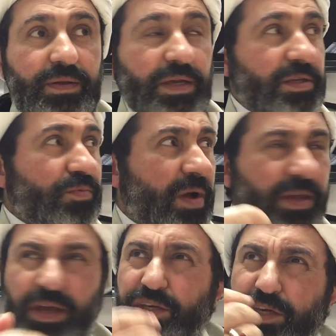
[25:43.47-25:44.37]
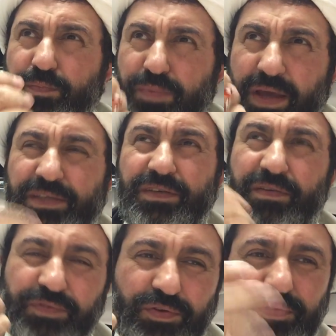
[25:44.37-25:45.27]
I said, why I keep
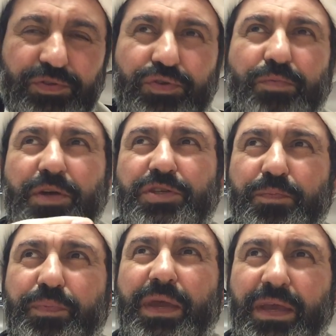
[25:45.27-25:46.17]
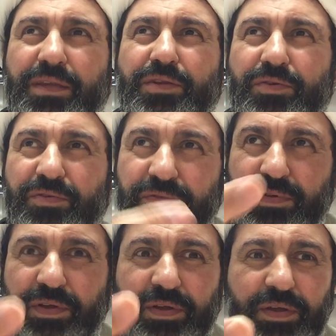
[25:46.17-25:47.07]
myself, you know, so much in pain, you know,
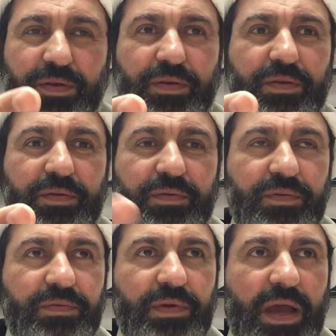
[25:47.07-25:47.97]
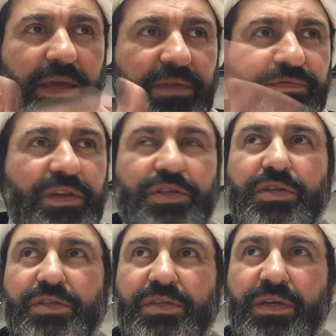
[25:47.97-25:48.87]
uh, I can finish
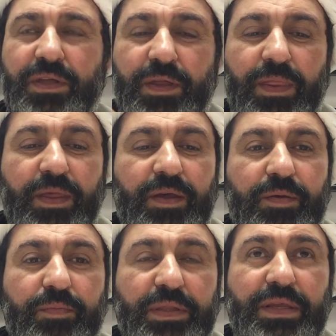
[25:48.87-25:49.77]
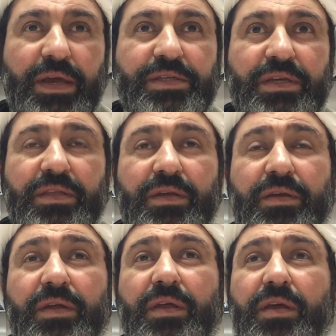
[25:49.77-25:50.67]
this. But then I said,
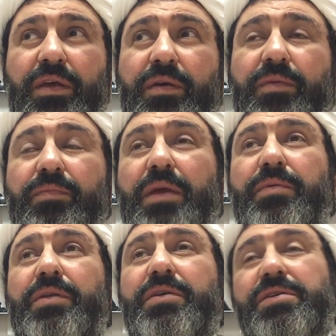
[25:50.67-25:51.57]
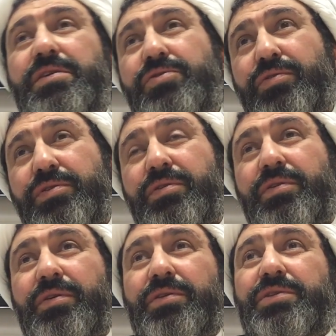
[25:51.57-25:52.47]
maybe this is your
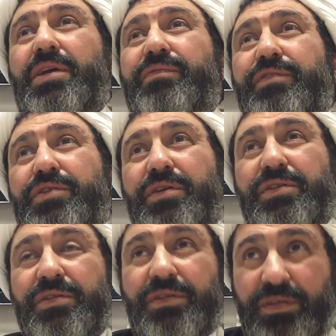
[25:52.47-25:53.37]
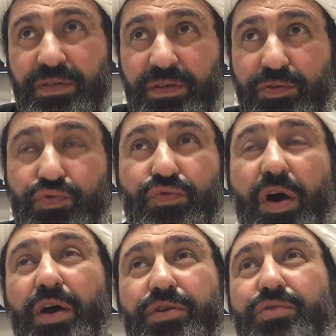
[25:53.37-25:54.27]
selfishness. Who
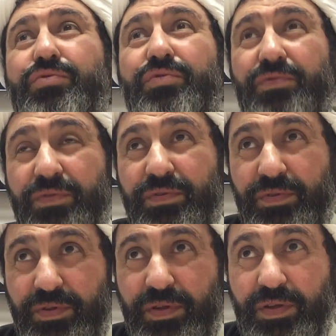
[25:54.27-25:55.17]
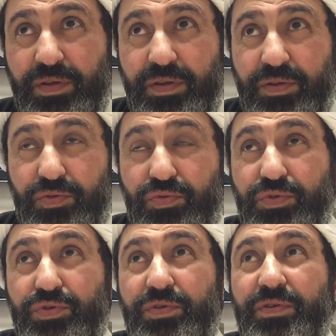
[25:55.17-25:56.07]
are you
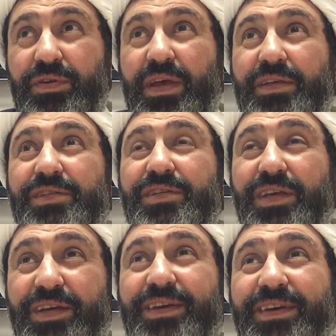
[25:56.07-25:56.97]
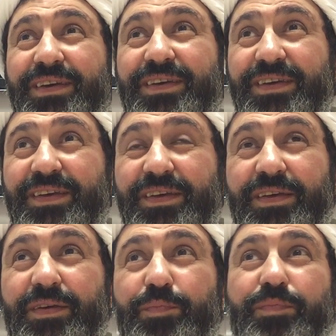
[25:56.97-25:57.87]
to seek
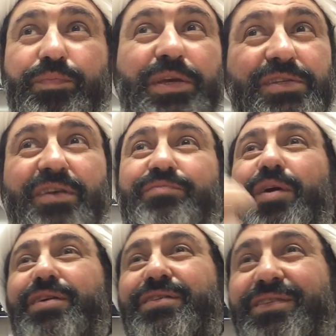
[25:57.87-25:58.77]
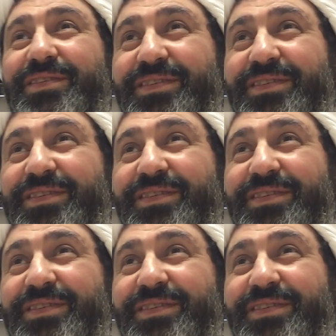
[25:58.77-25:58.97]
peace of mind?